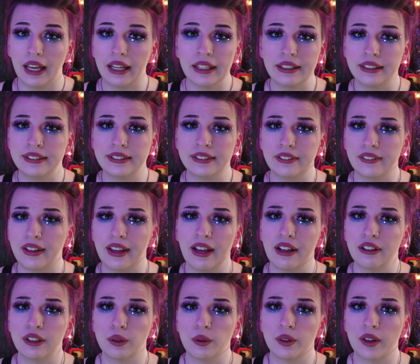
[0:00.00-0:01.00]
still
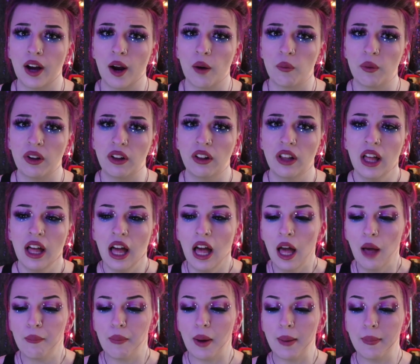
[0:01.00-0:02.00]
can't do a cartwheel.
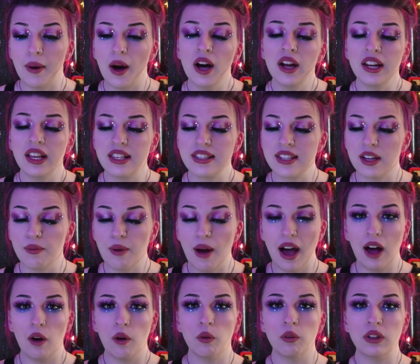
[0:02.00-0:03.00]
My body
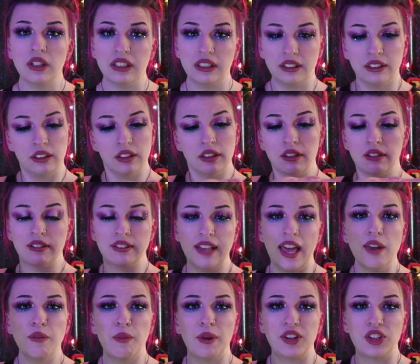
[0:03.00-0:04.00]
somehow
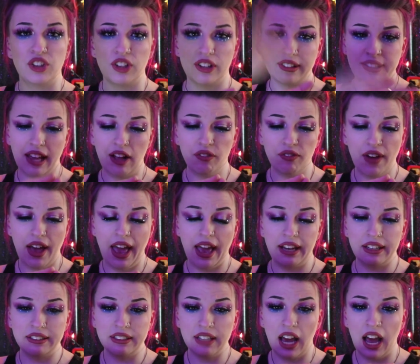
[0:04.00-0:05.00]
sandwiched itself
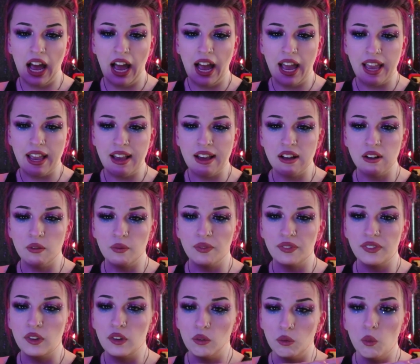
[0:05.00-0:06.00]
and I
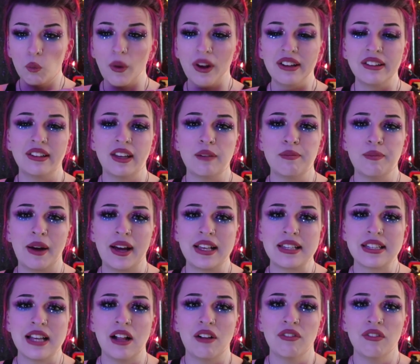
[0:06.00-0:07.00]
winded
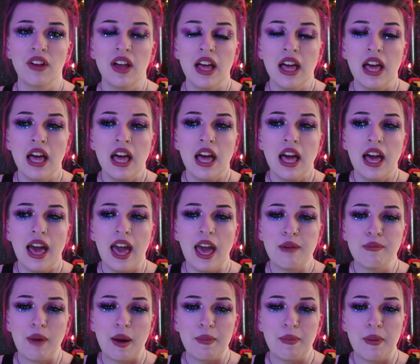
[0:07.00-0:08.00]
myself.
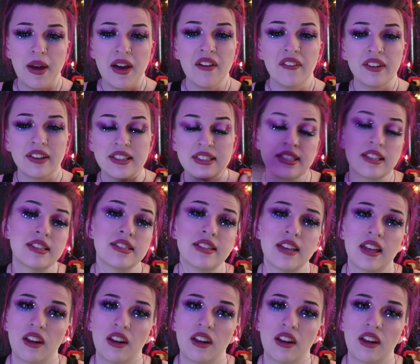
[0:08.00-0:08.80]
And my parents, instead